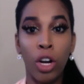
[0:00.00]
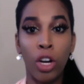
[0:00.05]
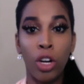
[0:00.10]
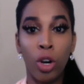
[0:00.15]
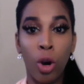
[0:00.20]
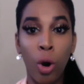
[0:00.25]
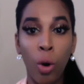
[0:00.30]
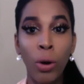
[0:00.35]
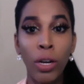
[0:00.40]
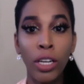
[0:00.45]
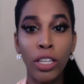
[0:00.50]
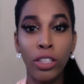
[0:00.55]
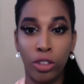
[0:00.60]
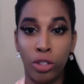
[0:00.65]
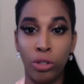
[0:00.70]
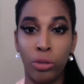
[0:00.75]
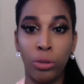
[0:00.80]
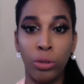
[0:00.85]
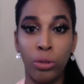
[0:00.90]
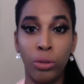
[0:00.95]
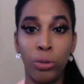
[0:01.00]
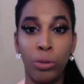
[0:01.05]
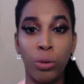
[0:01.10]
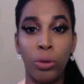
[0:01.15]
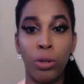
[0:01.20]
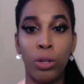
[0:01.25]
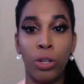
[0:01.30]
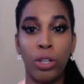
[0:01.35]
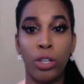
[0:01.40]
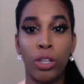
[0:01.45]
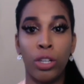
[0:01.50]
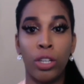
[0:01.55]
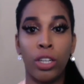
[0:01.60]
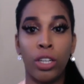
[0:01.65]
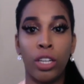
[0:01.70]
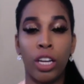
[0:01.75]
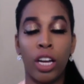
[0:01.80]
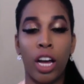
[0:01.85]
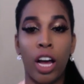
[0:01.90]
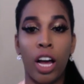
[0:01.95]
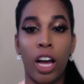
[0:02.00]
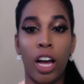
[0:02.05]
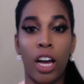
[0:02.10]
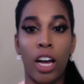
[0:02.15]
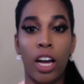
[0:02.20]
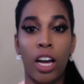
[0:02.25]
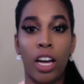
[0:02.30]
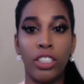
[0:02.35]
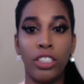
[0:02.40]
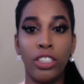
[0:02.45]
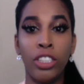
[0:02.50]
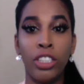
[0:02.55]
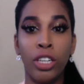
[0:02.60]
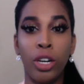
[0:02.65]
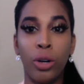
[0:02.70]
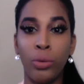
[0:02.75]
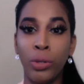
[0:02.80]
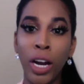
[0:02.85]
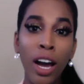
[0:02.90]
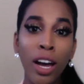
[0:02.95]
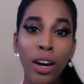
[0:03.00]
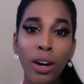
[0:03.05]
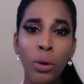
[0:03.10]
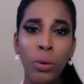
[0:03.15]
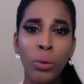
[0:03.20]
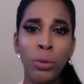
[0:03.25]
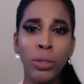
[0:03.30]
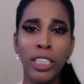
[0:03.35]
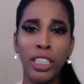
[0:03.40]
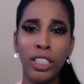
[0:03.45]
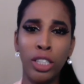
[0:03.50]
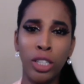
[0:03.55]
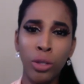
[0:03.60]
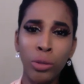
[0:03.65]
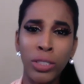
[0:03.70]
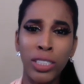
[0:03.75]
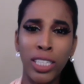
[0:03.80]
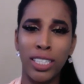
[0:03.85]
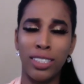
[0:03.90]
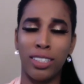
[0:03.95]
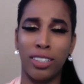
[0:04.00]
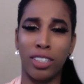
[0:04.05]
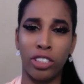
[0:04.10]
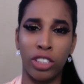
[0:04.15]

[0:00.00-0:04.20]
going through, not only losing their